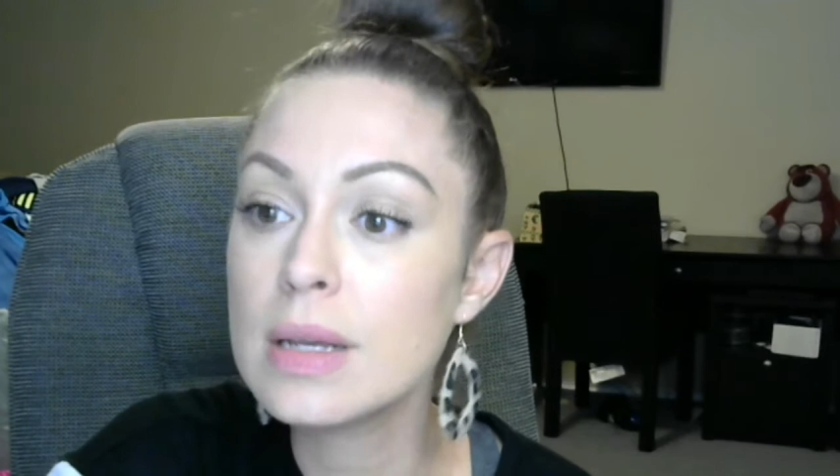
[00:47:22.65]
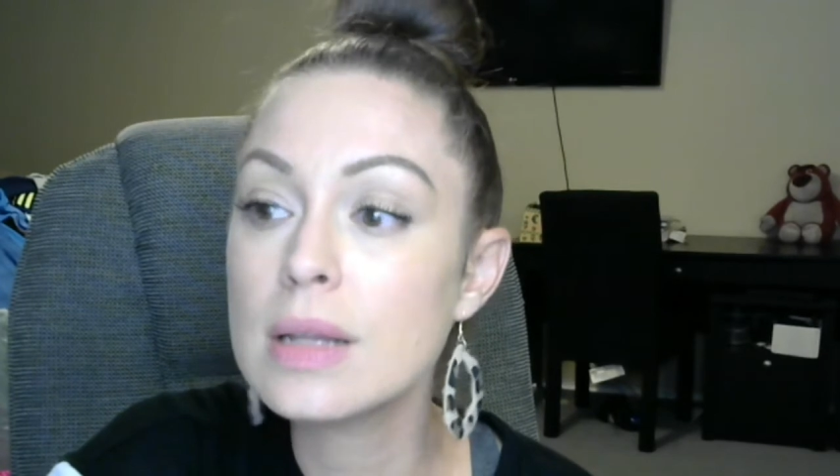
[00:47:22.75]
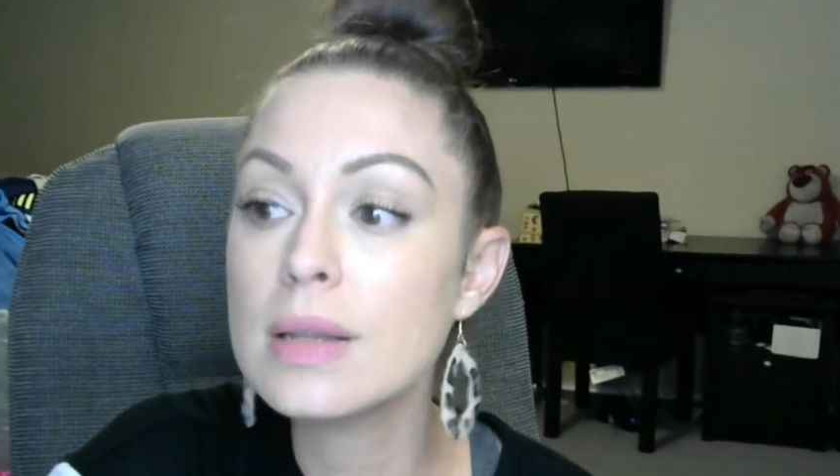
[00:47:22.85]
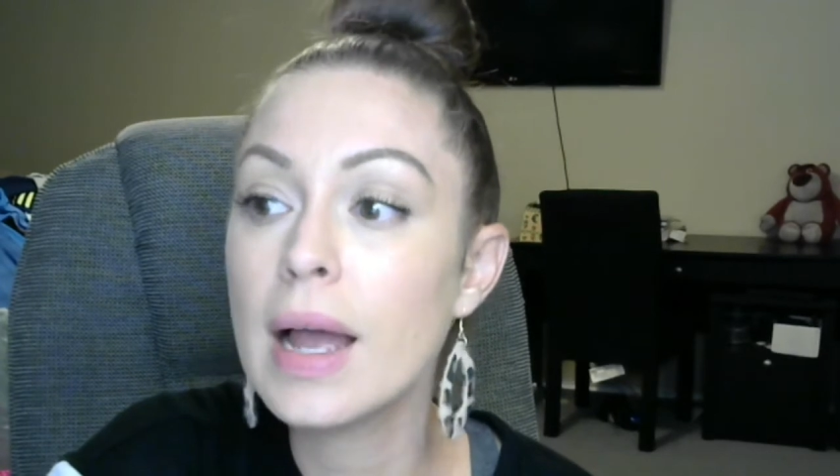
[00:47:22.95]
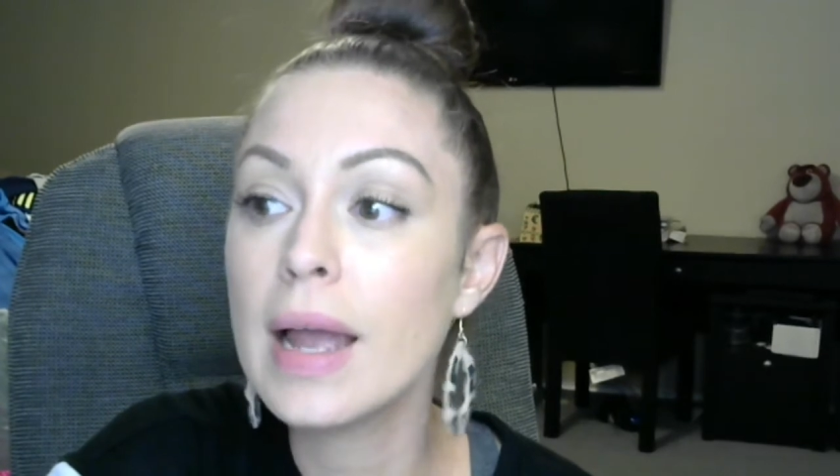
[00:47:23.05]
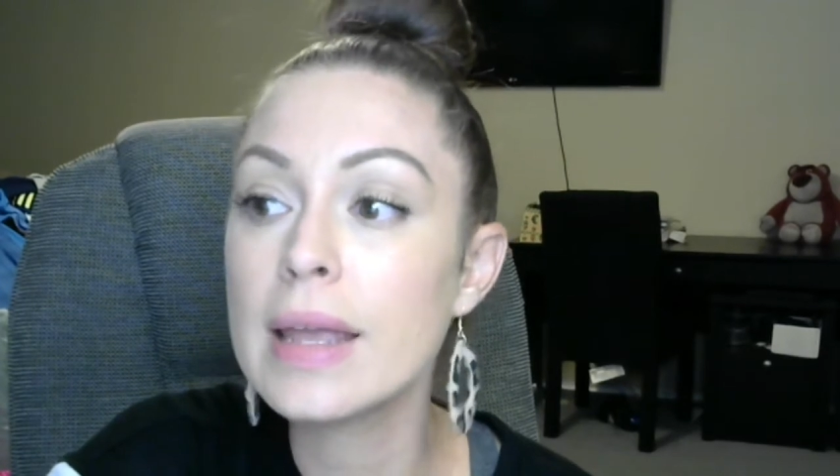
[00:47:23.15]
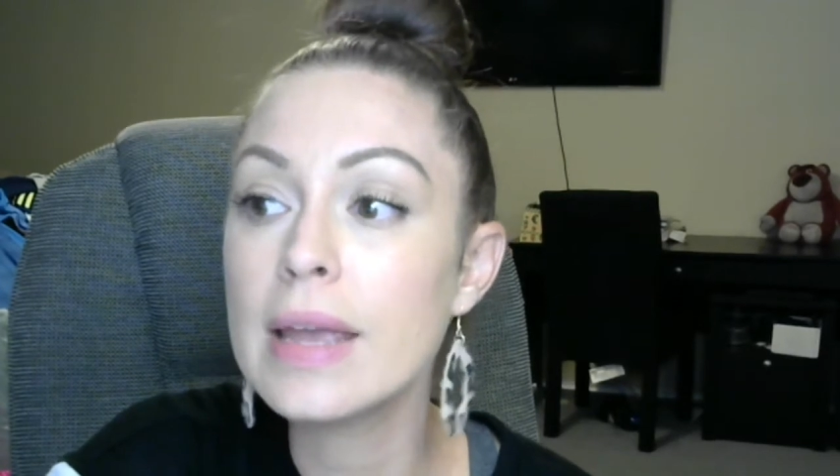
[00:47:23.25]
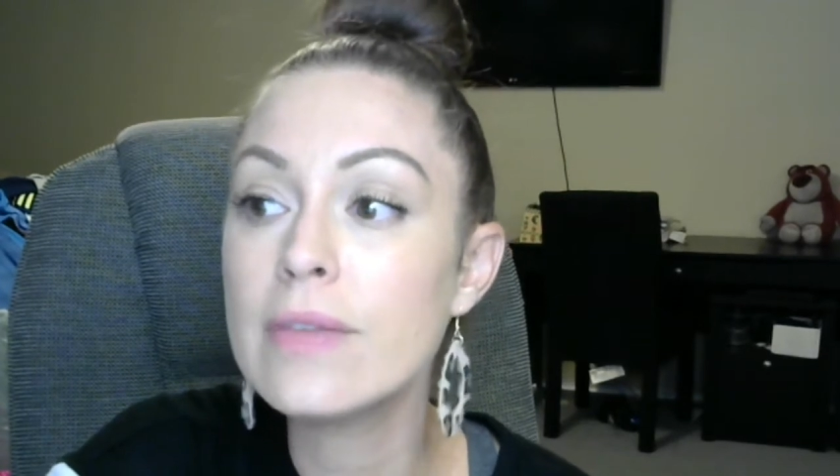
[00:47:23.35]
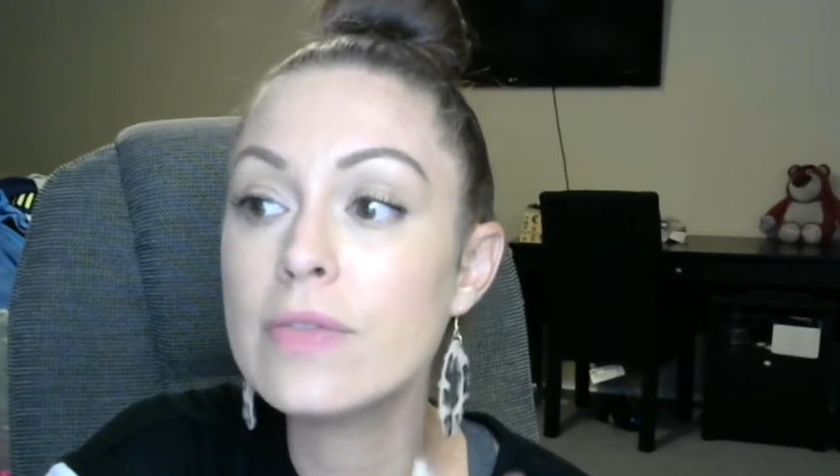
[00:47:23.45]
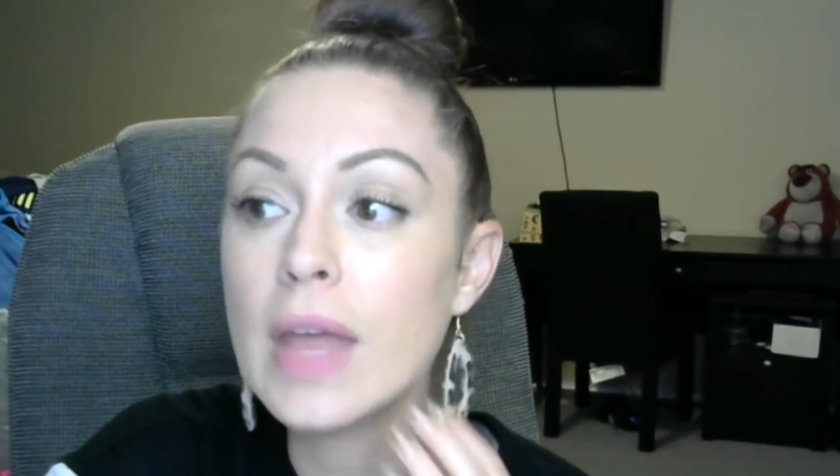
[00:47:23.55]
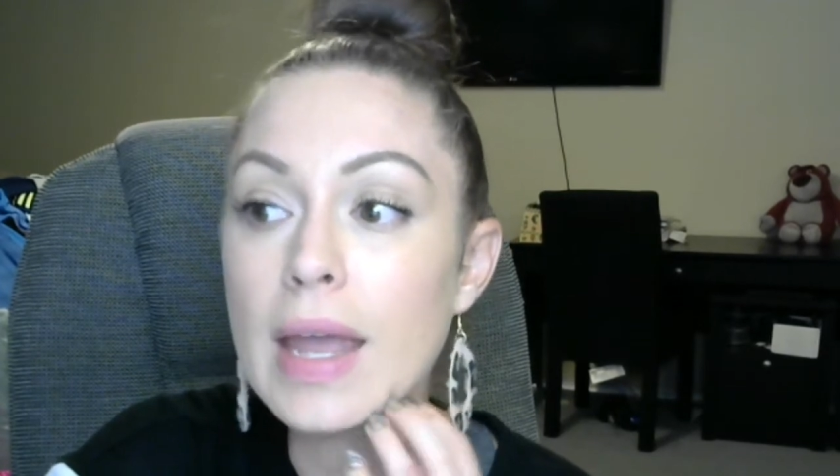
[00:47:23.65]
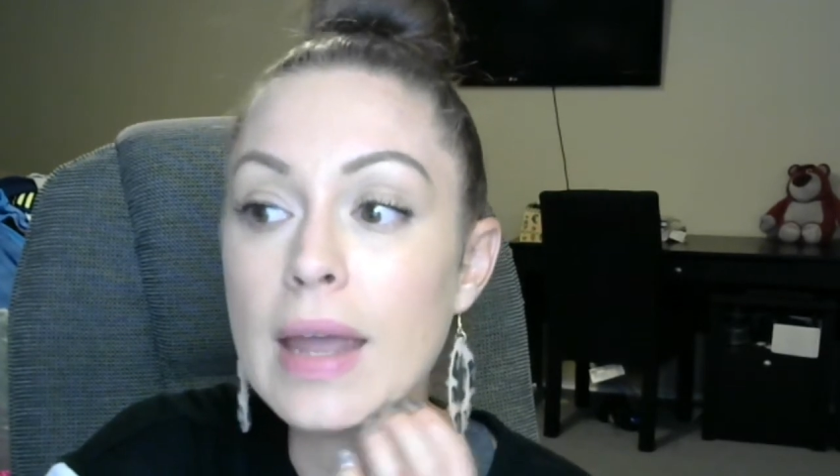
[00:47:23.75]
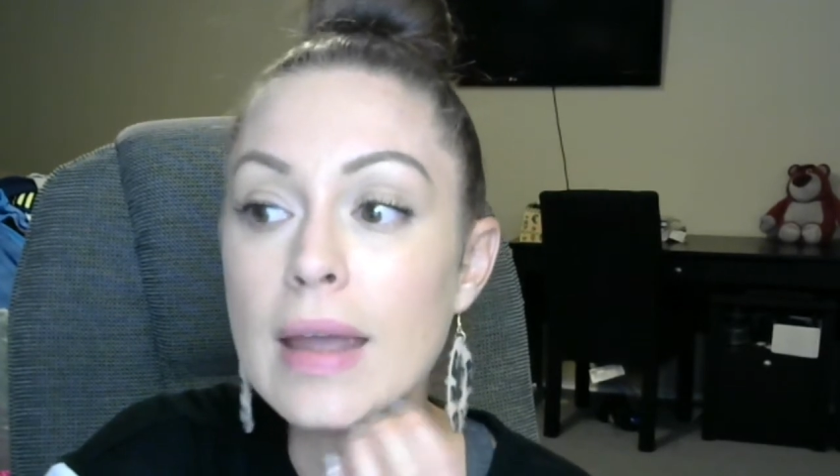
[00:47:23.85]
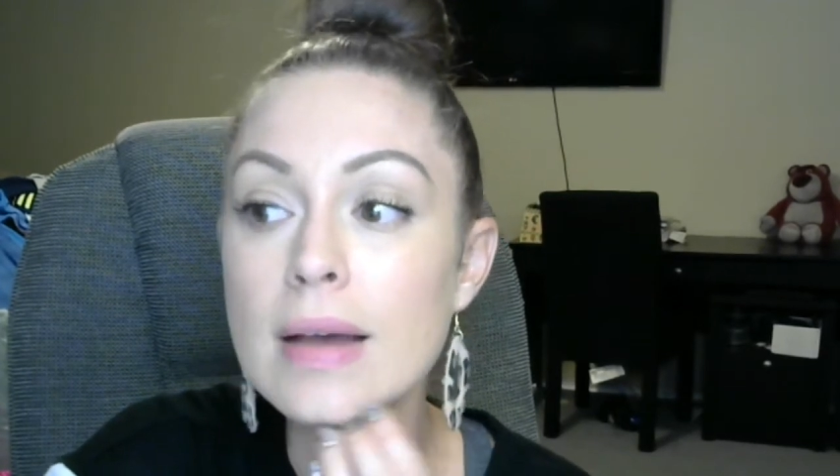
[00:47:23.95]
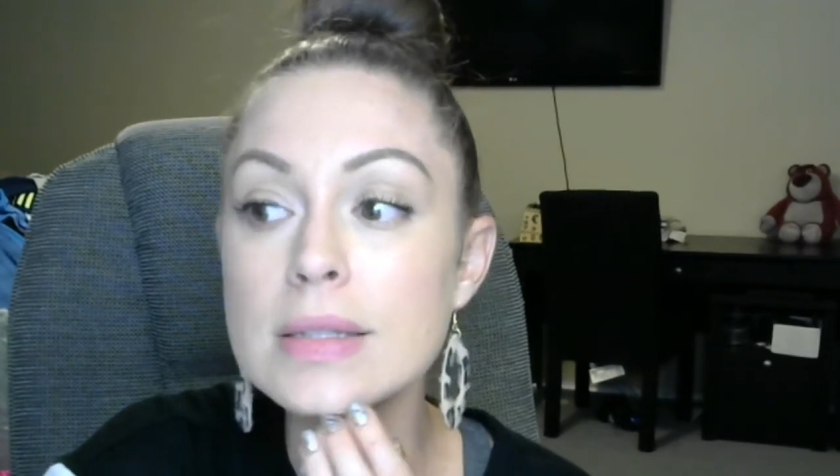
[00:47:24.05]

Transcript: like if they